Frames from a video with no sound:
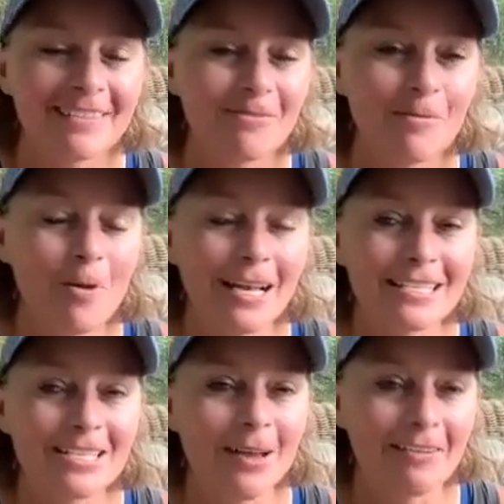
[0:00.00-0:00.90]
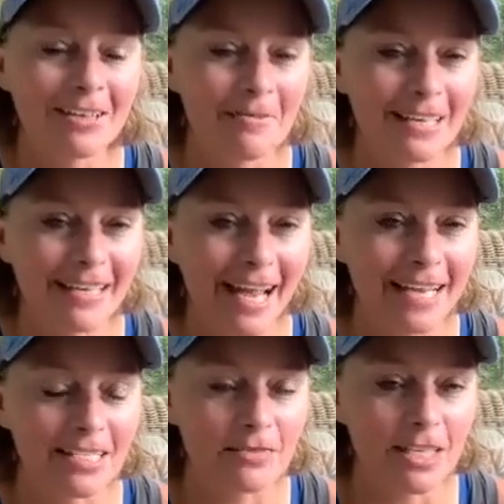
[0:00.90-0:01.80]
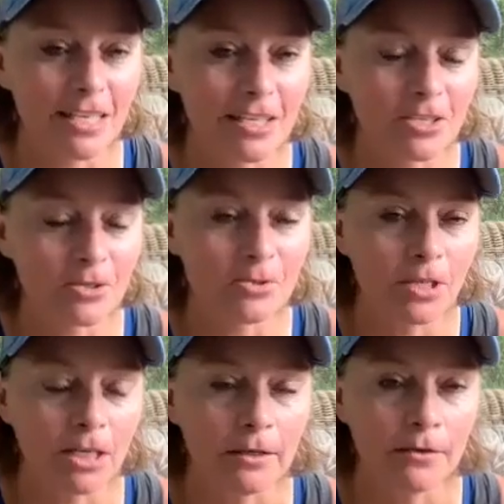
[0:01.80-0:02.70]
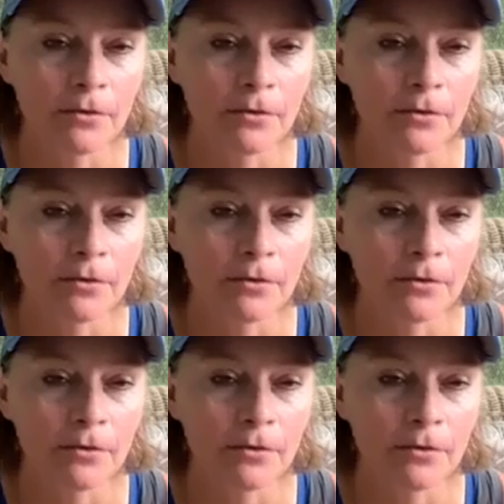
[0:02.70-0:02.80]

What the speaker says: What do you have coming next? Do you have anything soon or?